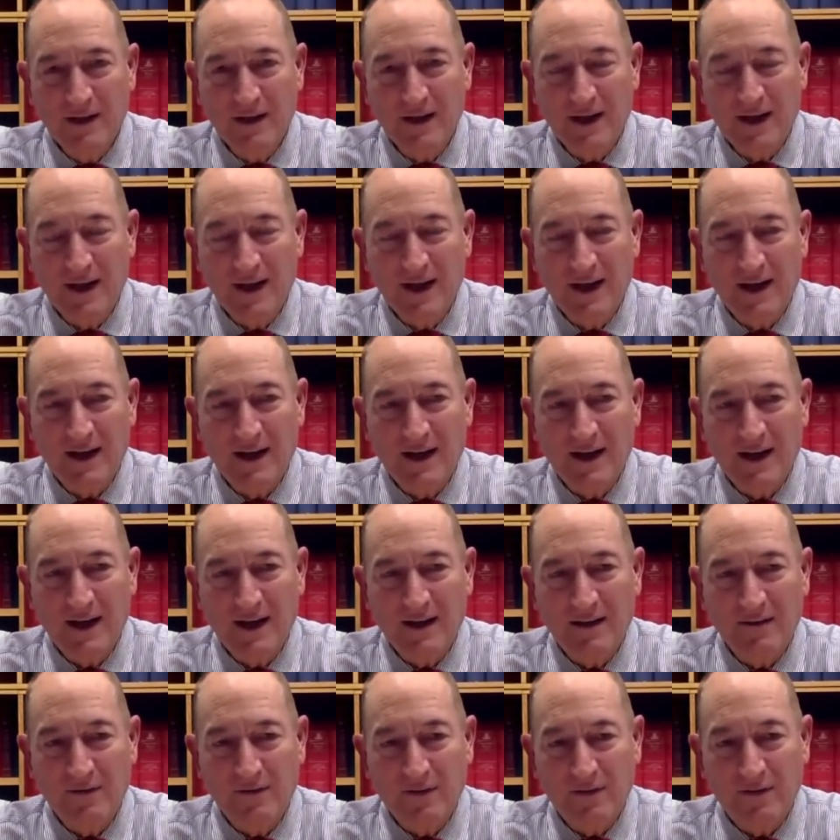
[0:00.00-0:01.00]
Uh,
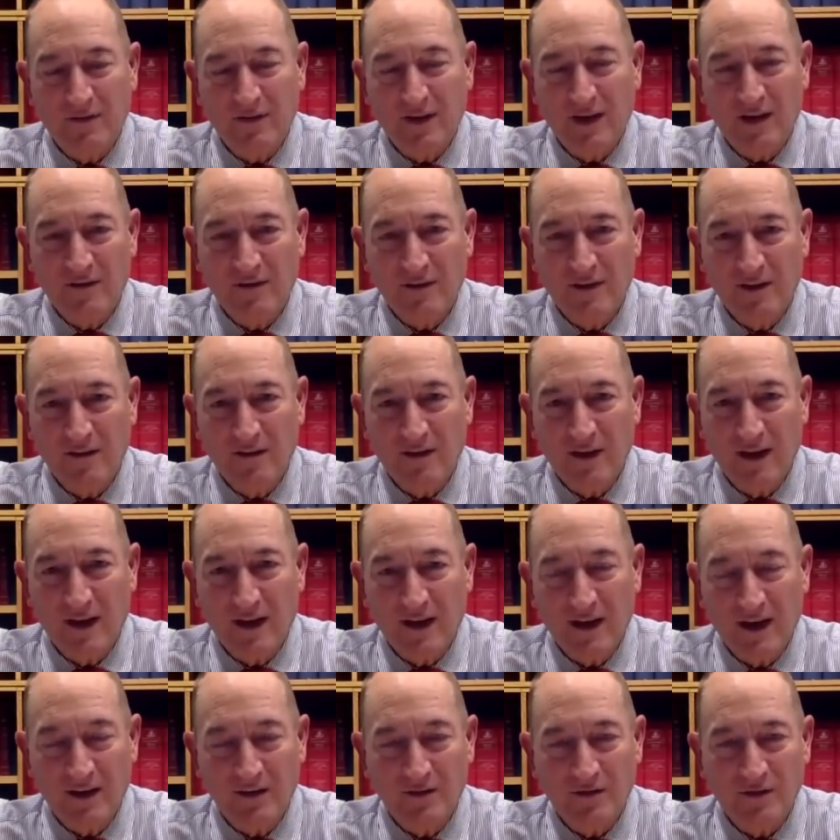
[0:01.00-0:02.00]
and for the safety of our
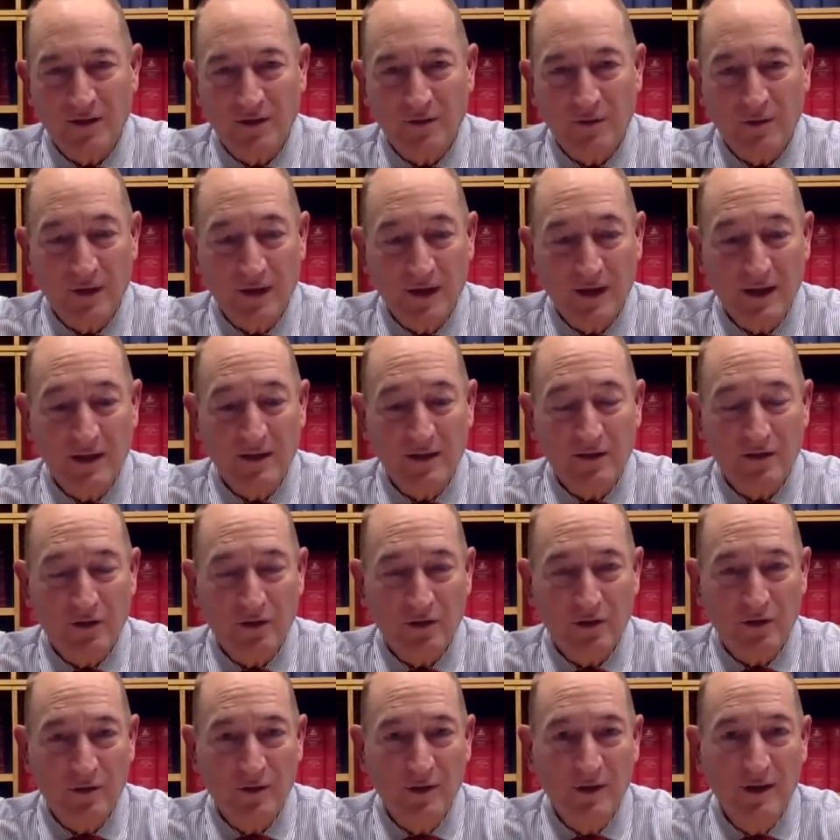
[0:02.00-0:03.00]
country, we need
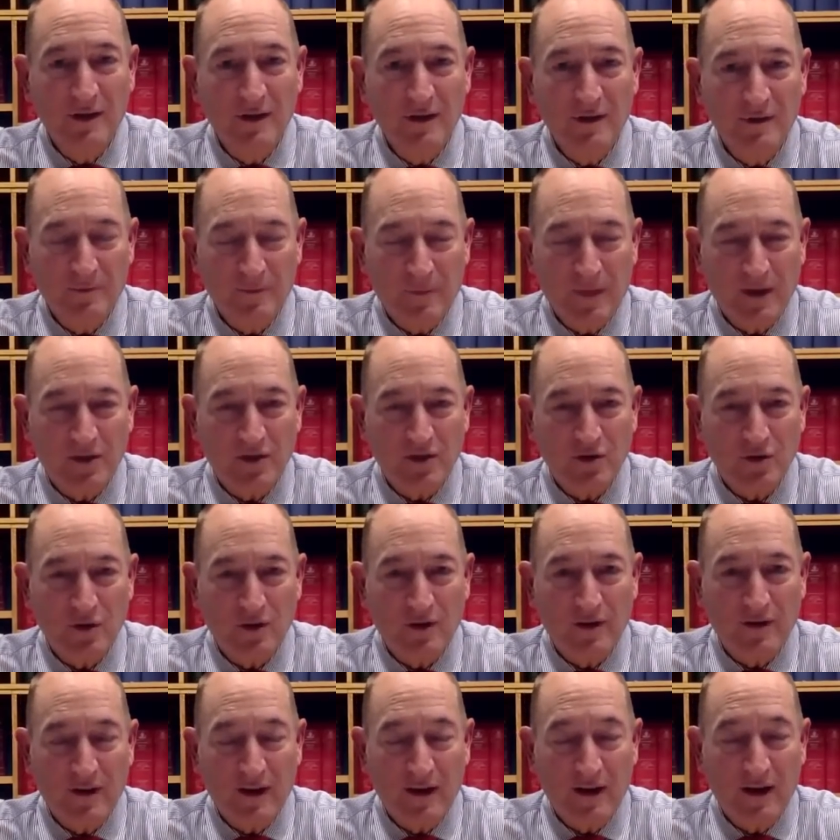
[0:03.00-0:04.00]
to make sure
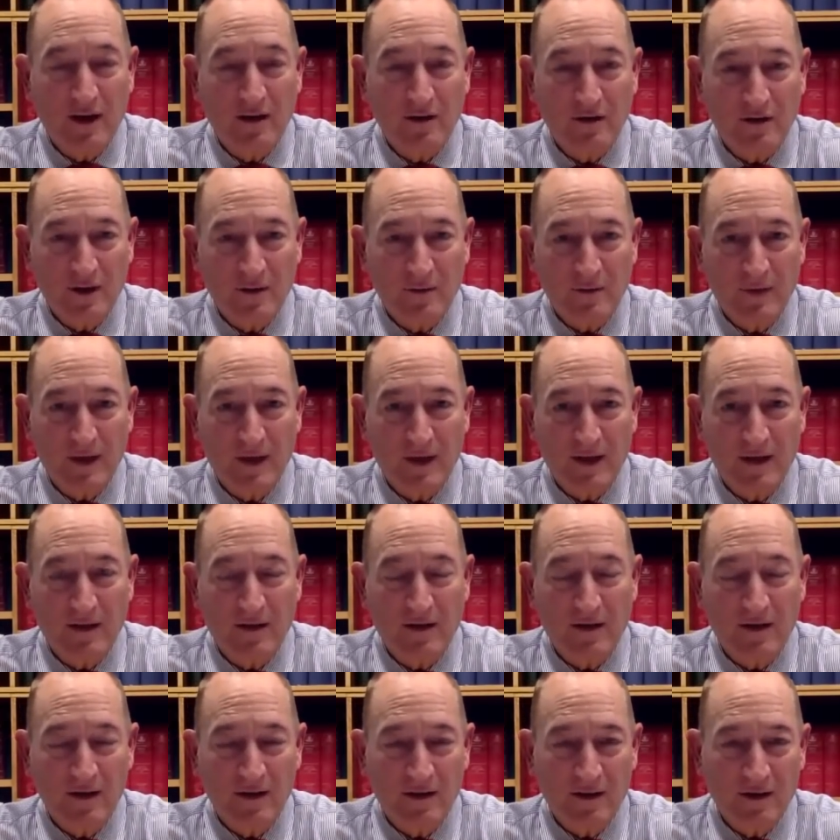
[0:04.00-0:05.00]
that they don't come in
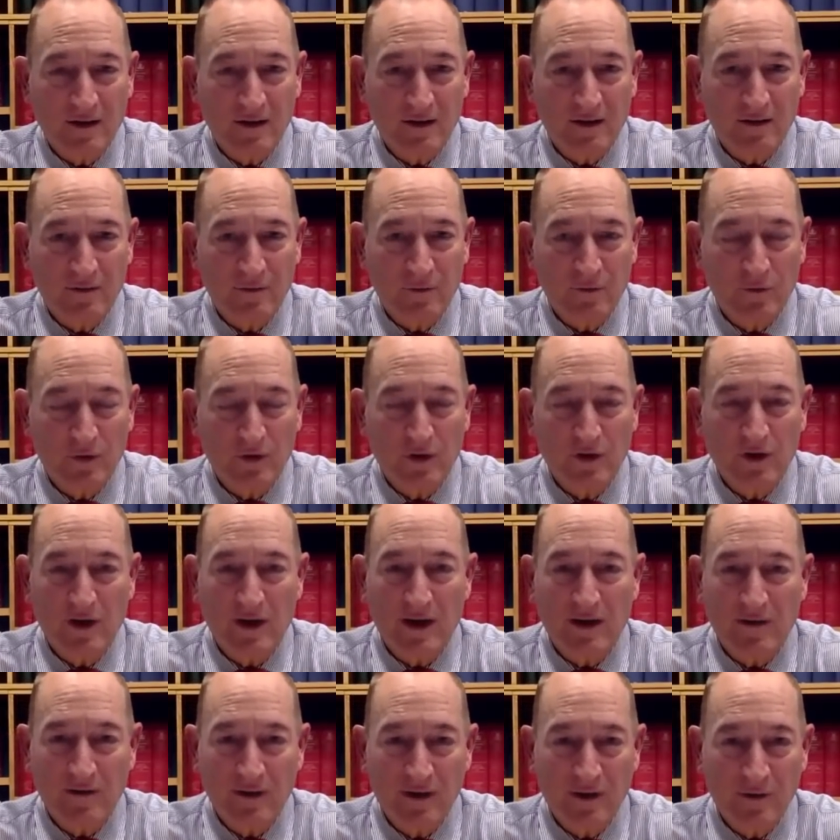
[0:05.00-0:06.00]
here. I, I would not
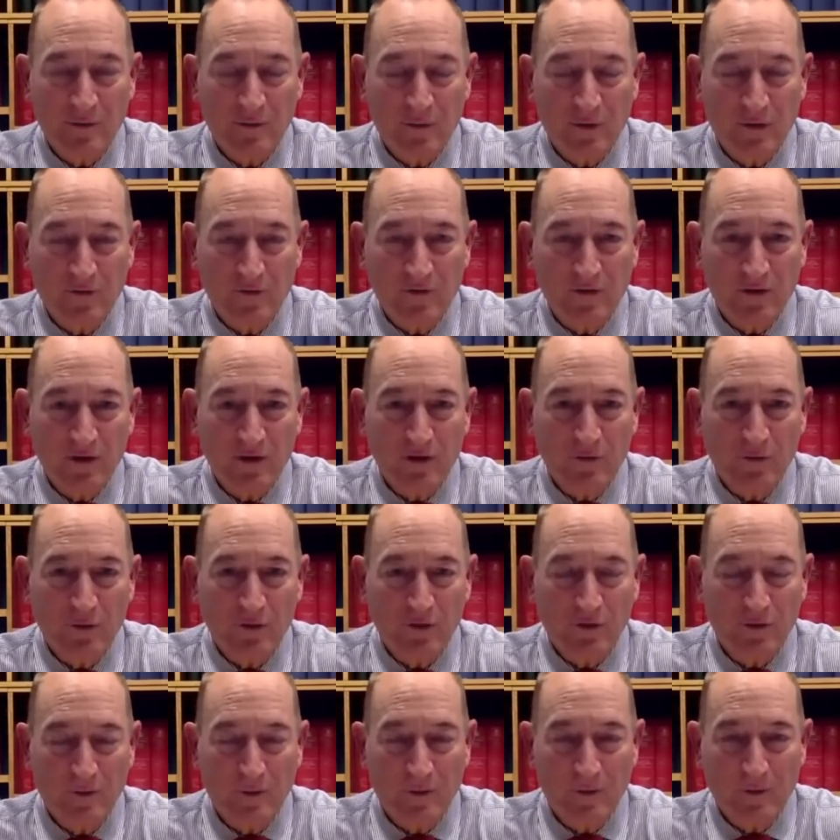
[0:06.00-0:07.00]
have any more, further
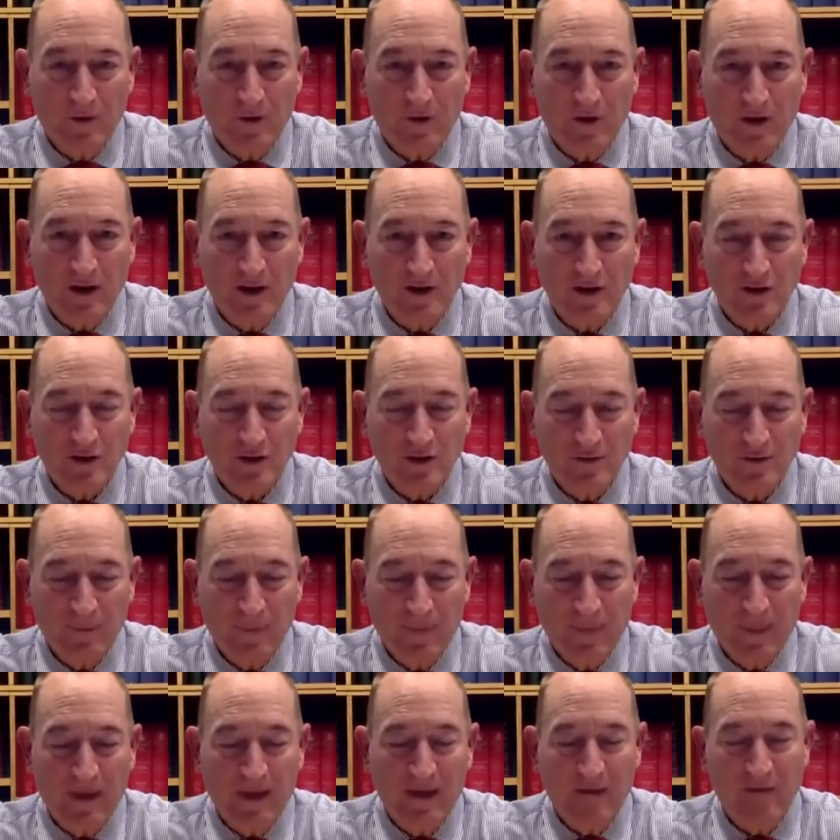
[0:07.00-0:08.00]
Muslim immigration.
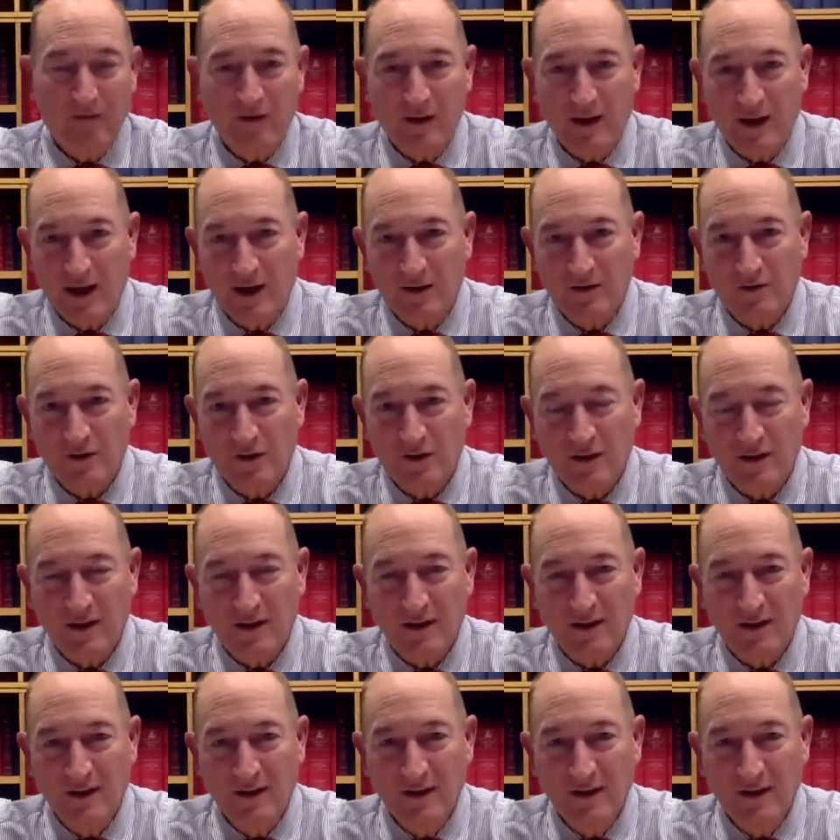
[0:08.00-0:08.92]
Every country that